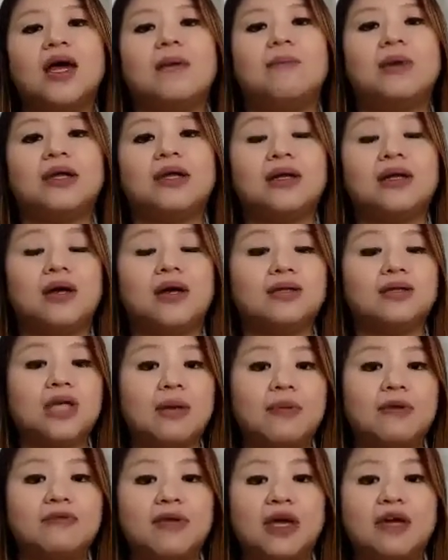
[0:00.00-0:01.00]
But then on
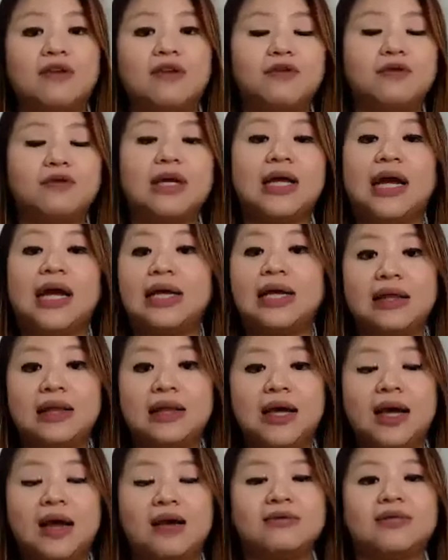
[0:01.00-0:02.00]
top of that, if you need
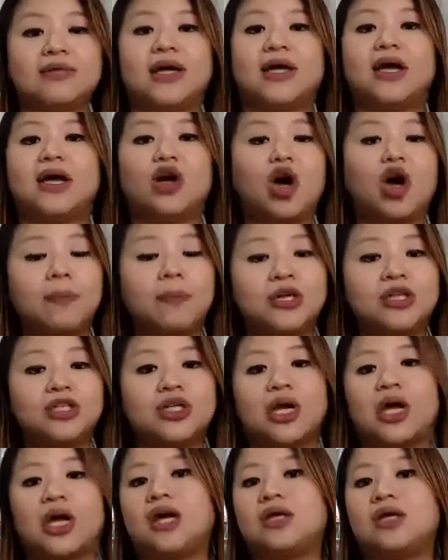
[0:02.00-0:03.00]
anything else, like a carpet
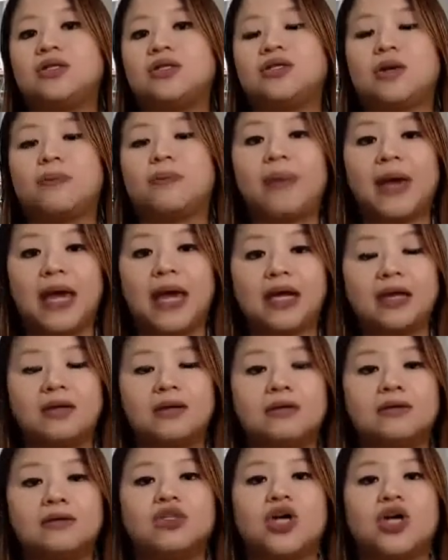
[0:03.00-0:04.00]
change, a
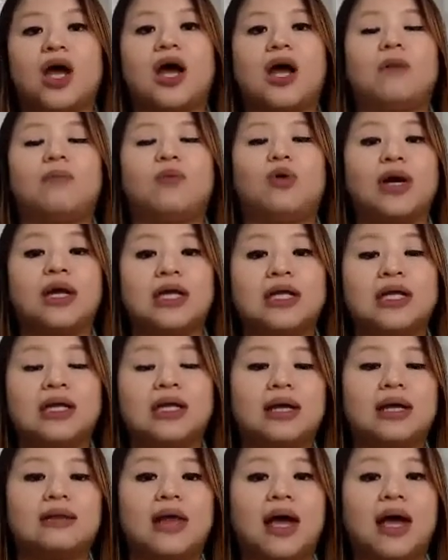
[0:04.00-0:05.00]
paint job, or anything
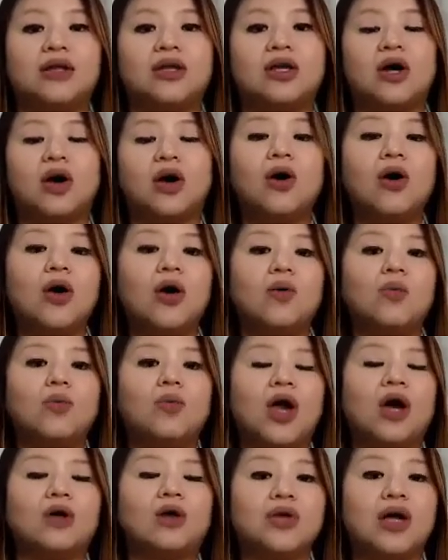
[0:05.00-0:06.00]
like that, you know,
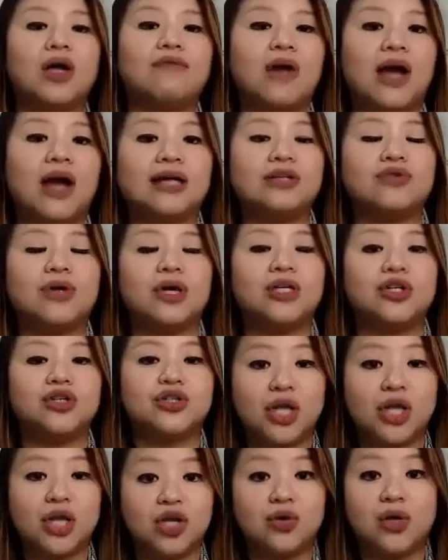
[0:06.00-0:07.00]
we also have contractors
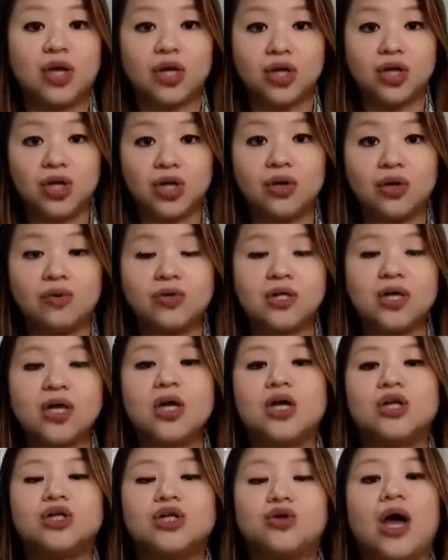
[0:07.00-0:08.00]
that you can use
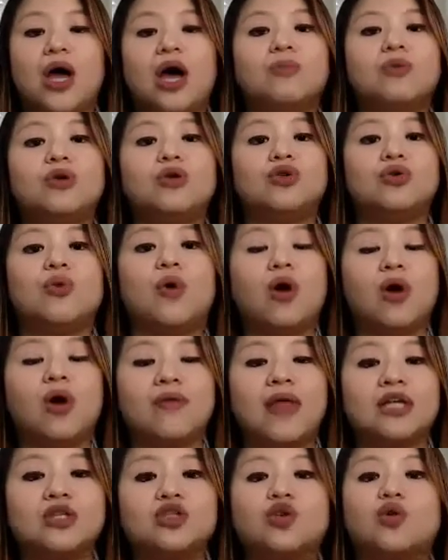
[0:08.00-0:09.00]
to help you do all
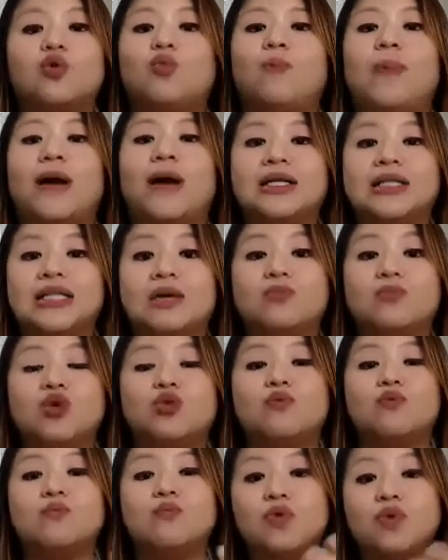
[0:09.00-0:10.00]
that. So by the time
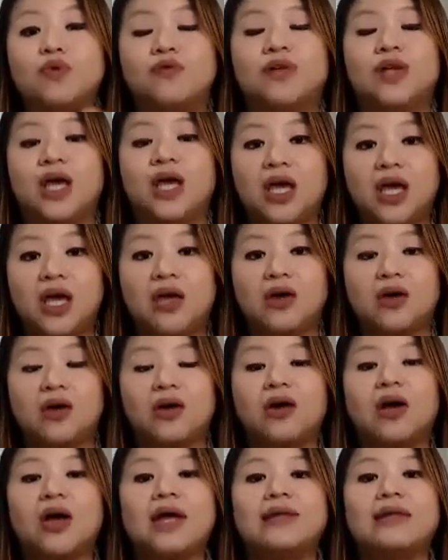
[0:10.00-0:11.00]
you move
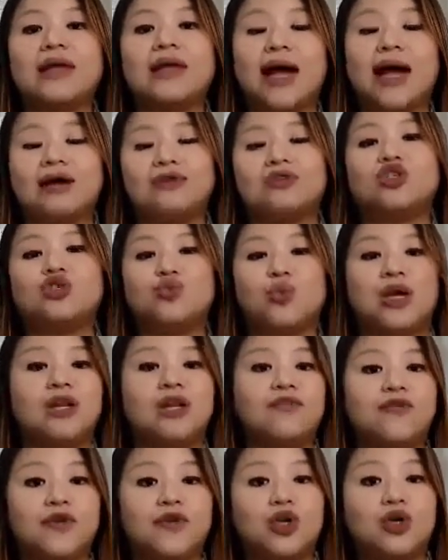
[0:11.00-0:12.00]
here, the house is
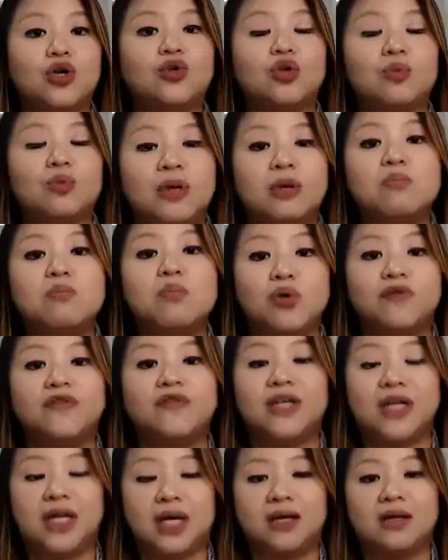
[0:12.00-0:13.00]
ready for you to be
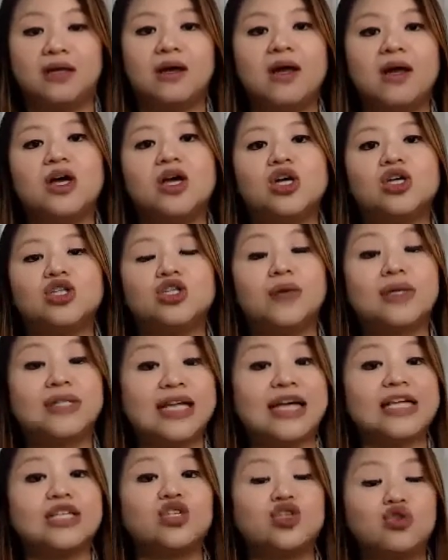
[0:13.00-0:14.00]
moved in. So it's
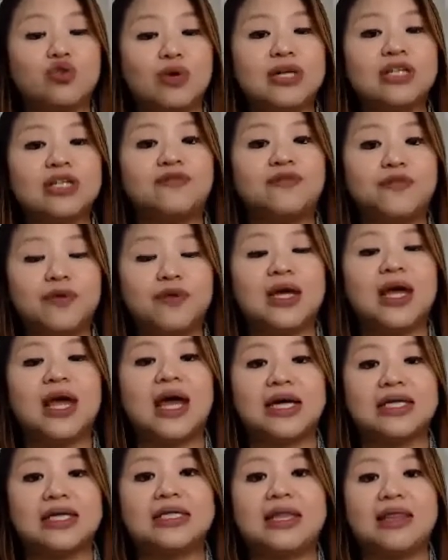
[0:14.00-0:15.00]
as stress-free
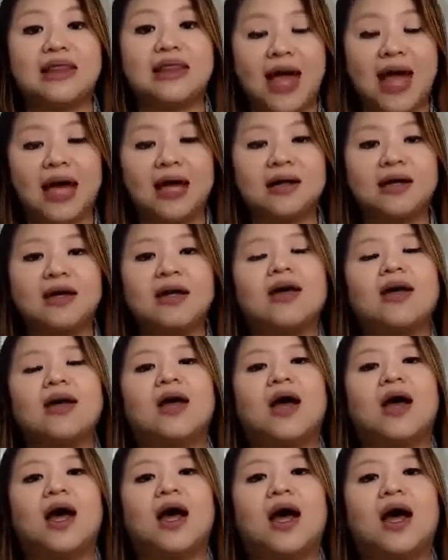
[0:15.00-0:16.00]
as that,
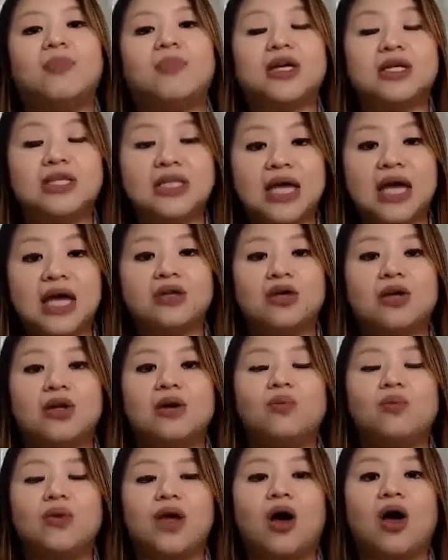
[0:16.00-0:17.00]
because again, you know,
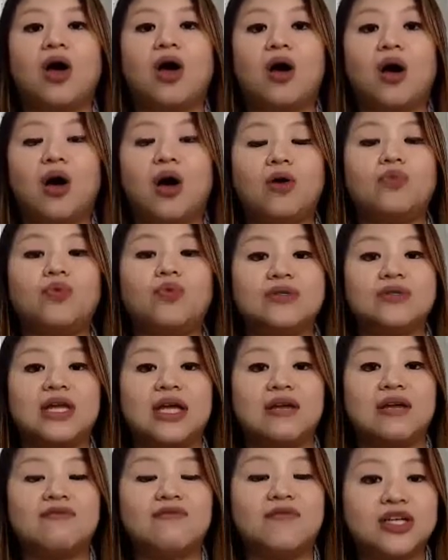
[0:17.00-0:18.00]
we are all real
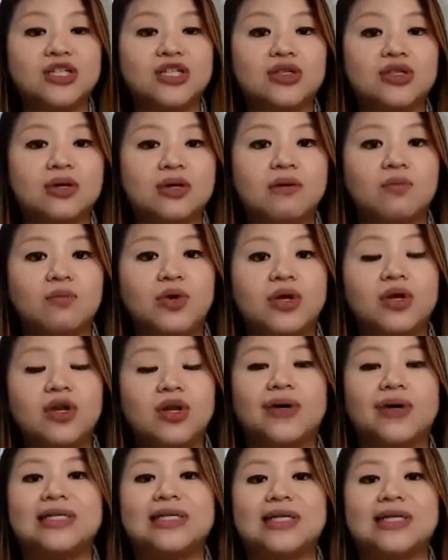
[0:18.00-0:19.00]
estate investor. We
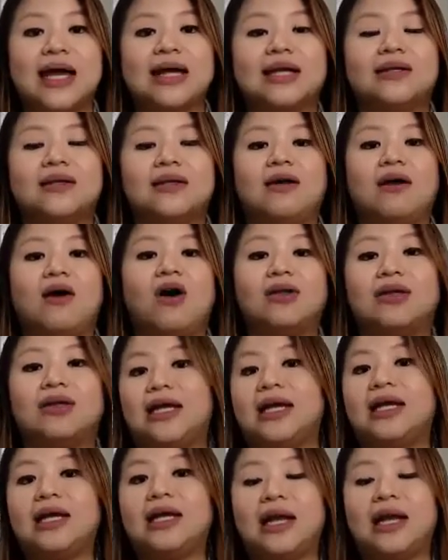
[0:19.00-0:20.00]
know exactly all the
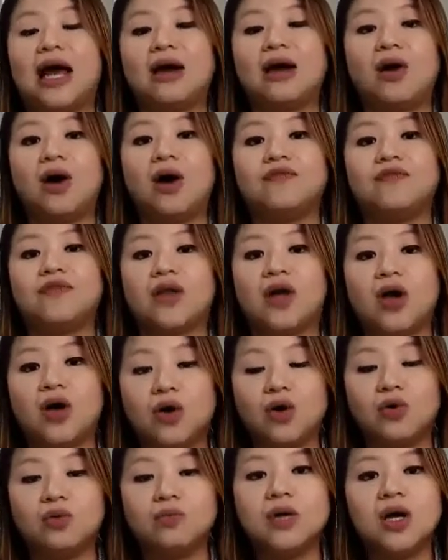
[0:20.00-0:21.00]
in and out of the
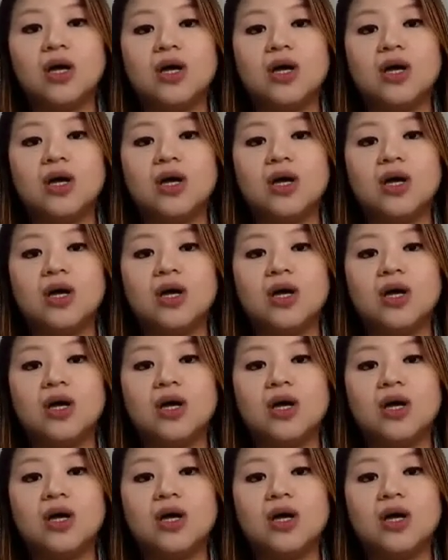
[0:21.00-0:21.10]
home.